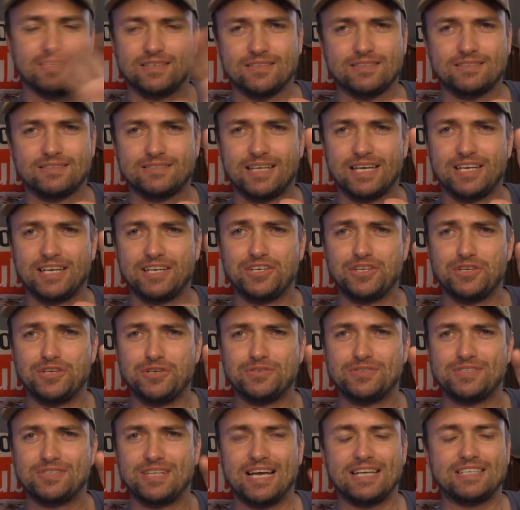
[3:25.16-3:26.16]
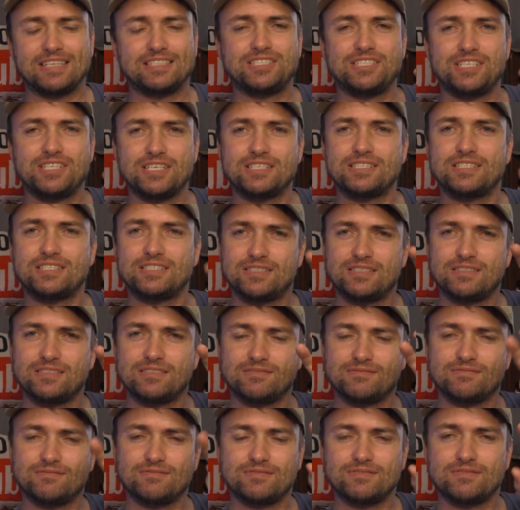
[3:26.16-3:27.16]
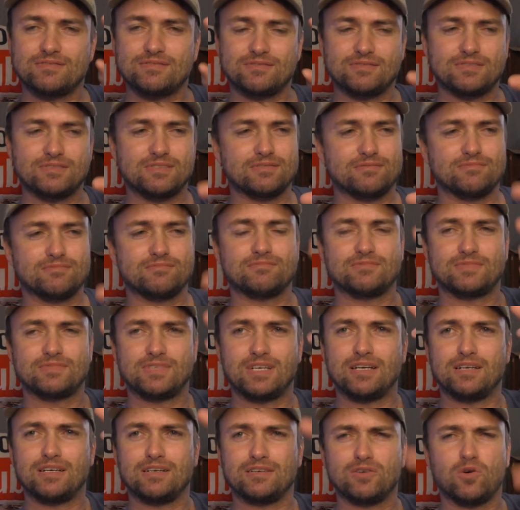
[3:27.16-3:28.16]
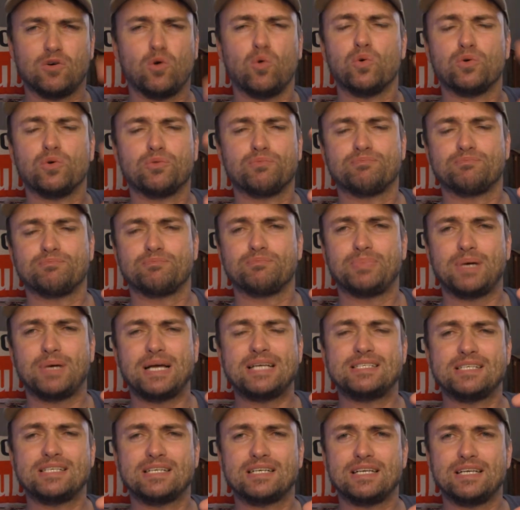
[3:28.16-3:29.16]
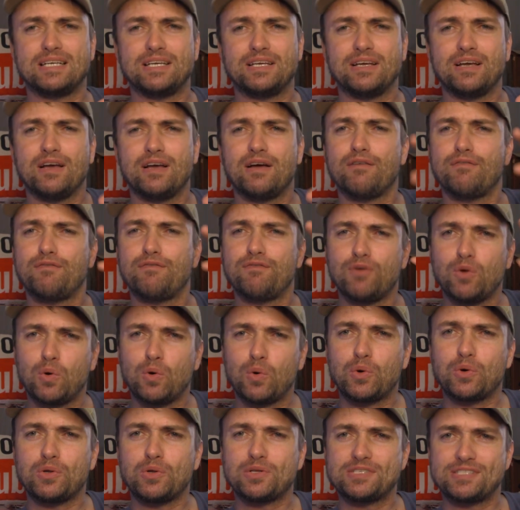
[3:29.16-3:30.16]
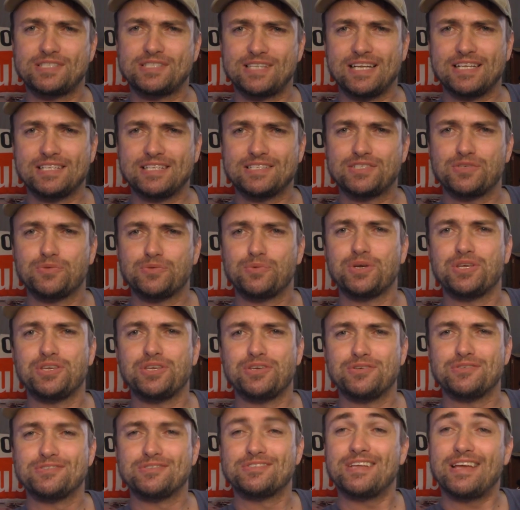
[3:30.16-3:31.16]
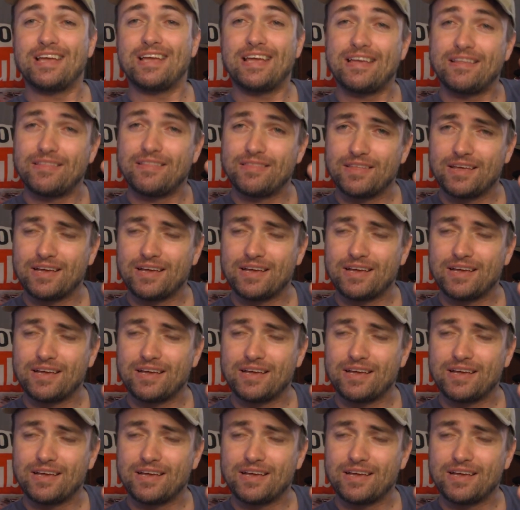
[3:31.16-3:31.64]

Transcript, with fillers: they didn't use that, just the, or basically floral scents were used in their